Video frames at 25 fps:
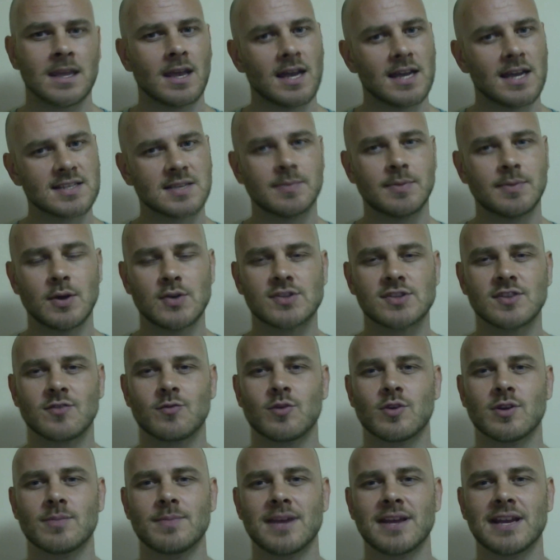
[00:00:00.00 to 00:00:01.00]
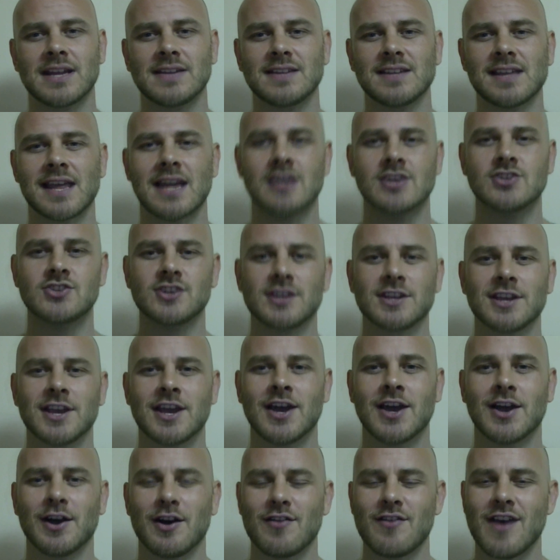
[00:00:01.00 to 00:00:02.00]
I suppose if we're making the analogy
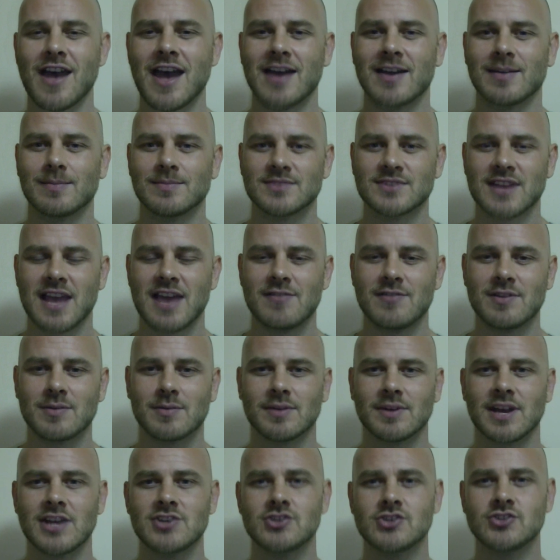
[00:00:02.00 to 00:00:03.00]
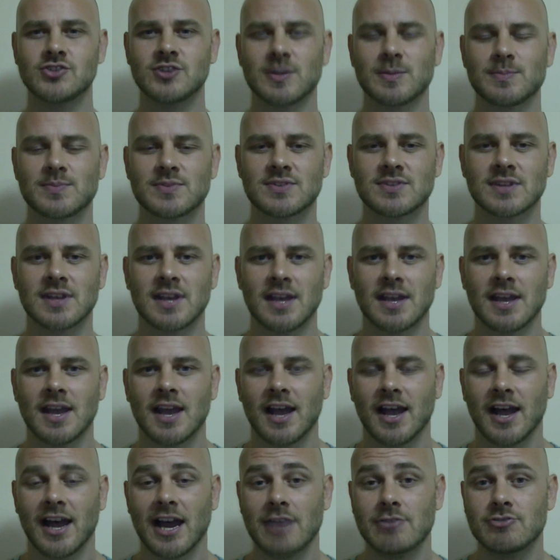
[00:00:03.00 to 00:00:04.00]
of atoms having relationships,
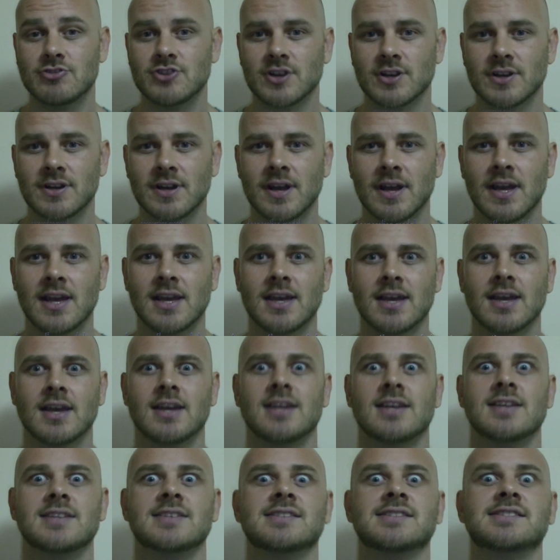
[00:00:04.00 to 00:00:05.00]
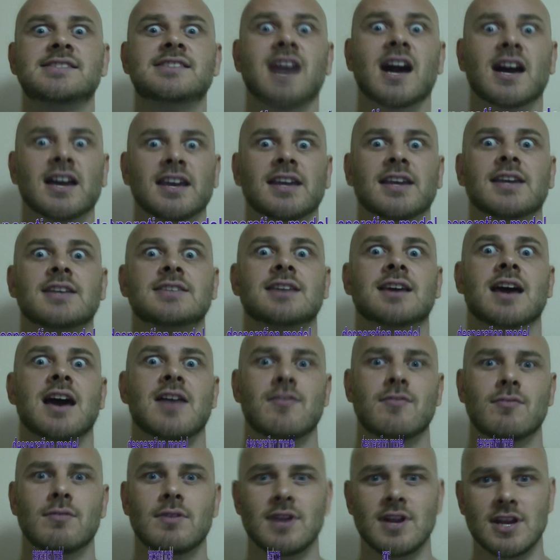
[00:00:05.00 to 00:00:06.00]
hydrogen is dying to
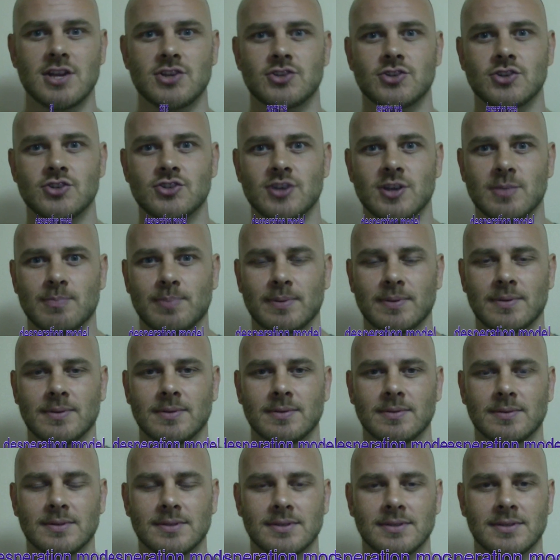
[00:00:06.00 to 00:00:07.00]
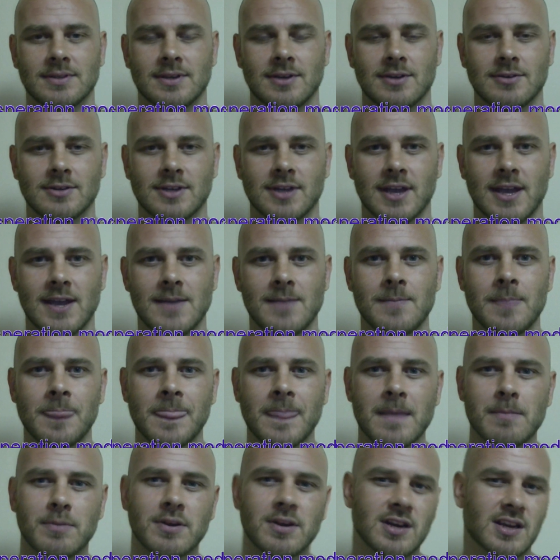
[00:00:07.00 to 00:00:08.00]
have a relationship. Okay?
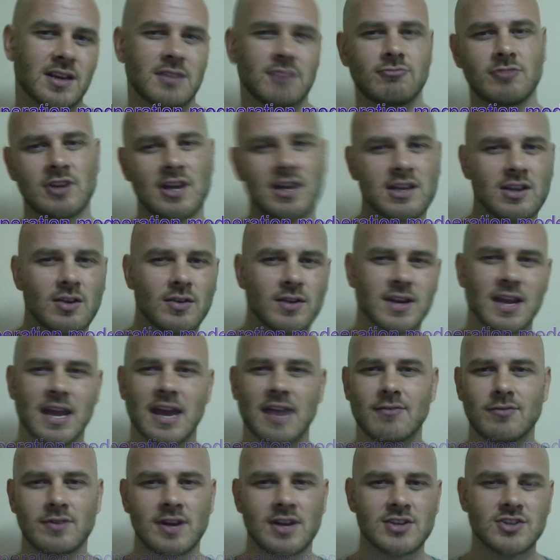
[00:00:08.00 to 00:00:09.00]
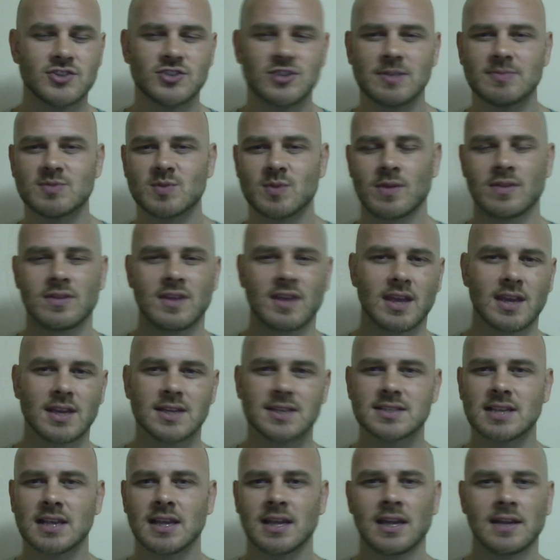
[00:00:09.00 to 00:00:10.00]
But it can really only have relationships with
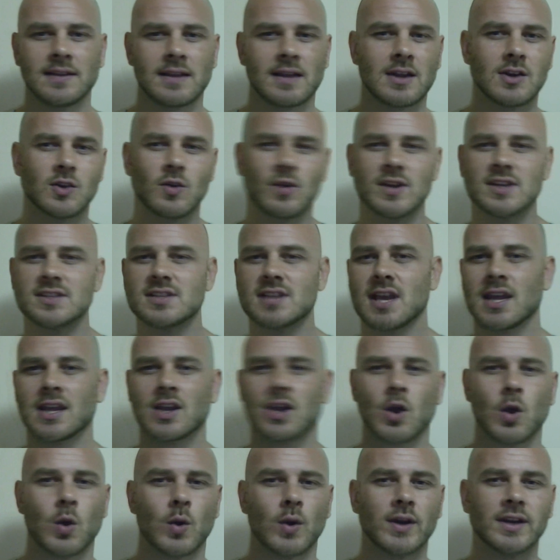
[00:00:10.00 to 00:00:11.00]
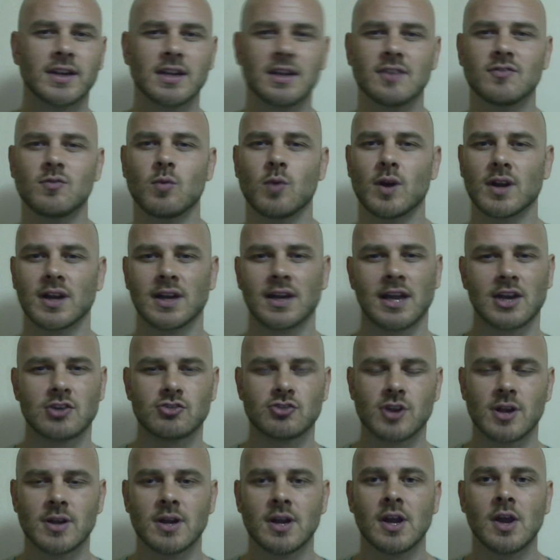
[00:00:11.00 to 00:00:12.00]
things that are going to take or give 1
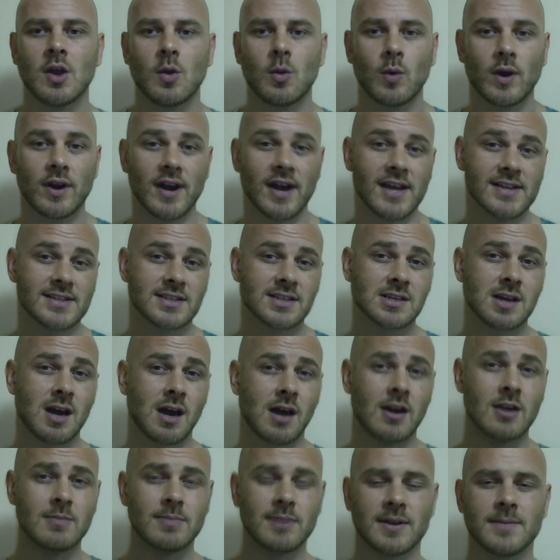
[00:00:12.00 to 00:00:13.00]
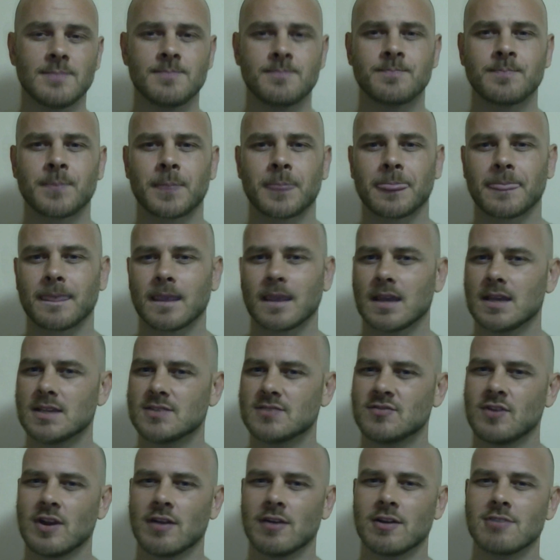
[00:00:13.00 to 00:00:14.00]
electron. Whereas carbon
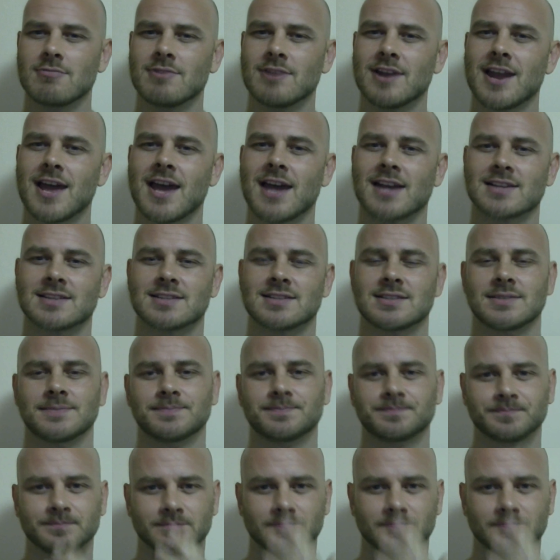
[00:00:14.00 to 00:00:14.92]
is very relaxed.